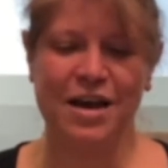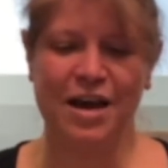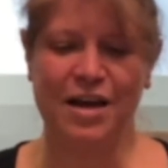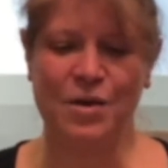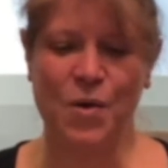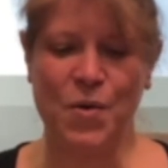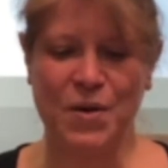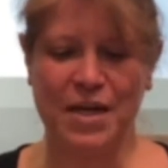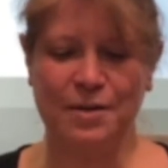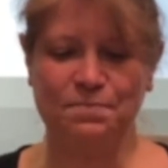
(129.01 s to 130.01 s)
uh,
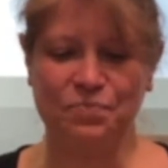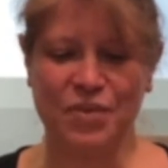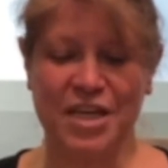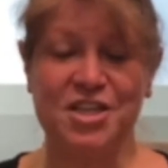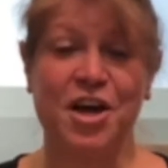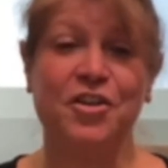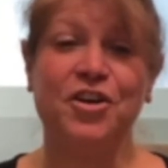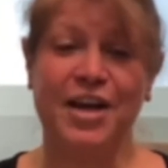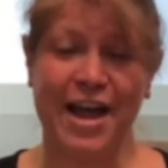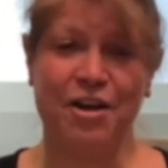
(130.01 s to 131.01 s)
holding each other
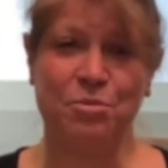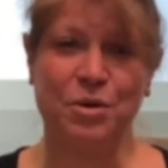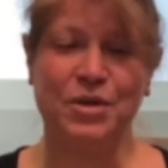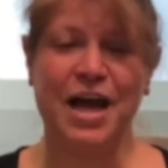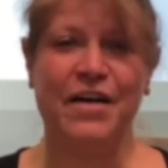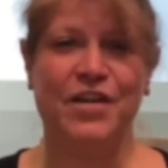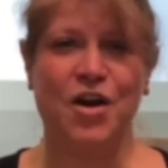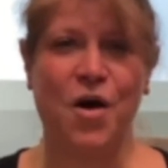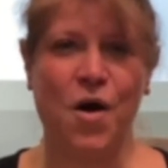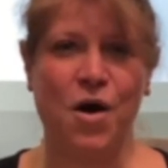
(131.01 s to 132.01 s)
accountable and having
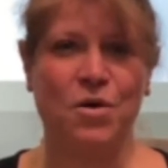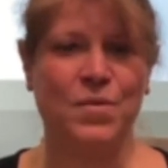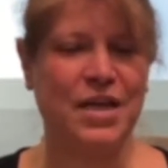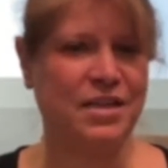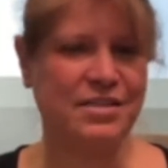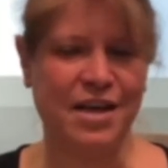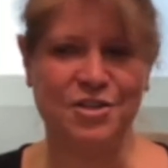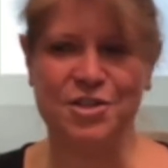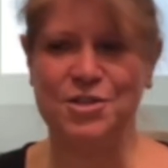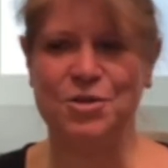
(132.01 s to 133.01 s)
our weekly
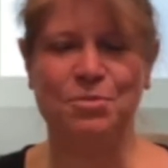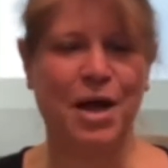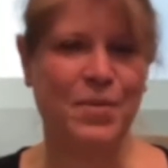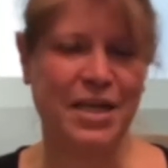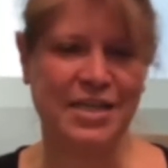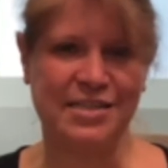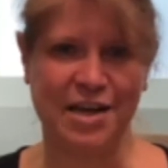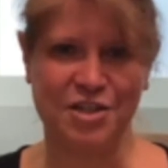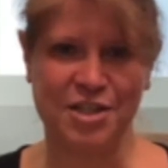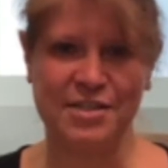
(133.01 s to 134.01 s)
sessions or bi-weekly
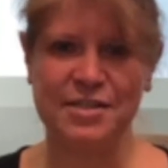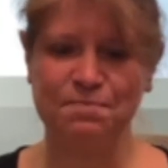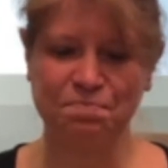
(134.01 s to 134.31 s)
sessions.